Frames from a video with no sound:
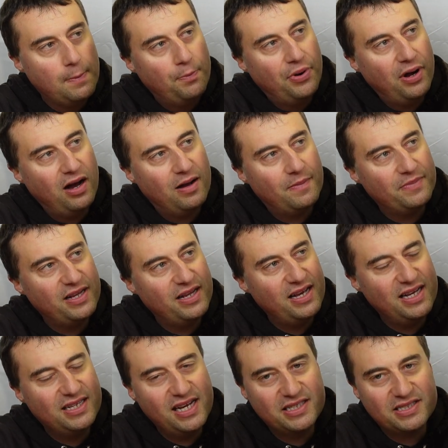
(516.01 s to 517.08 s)
But
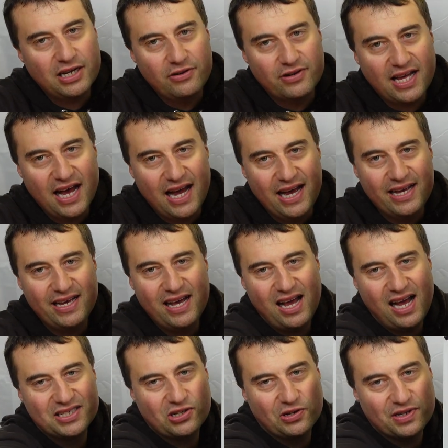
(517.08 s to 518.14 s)
it's okay. It
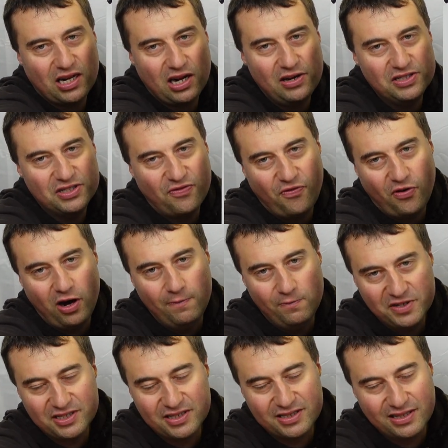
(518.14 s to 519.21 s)
has got the closed front,
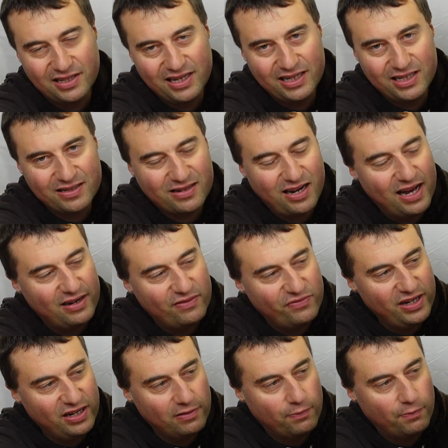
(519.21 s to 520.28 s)
which is the kind of
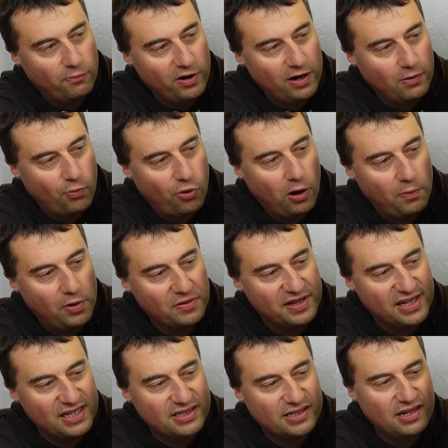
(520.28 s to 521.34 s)
real problem with
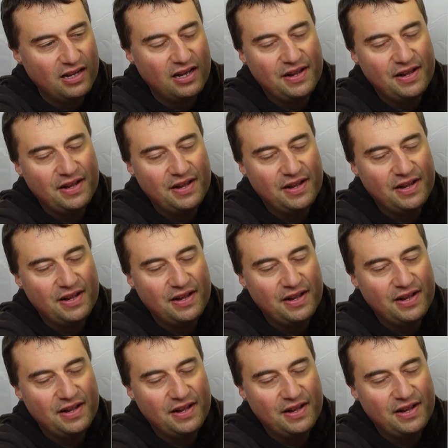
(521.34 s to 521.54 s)
this.